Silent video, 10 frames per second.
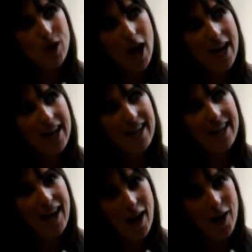I
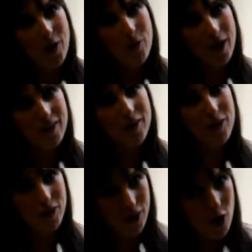care whether
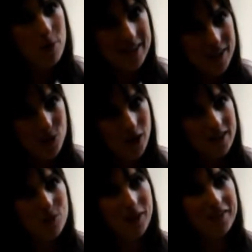their business
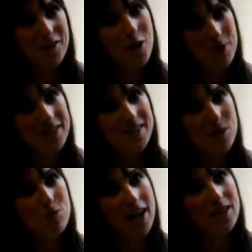works and whether their business
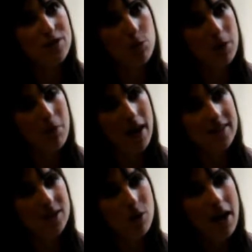objectives are being met.
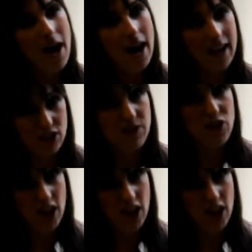So I actually have a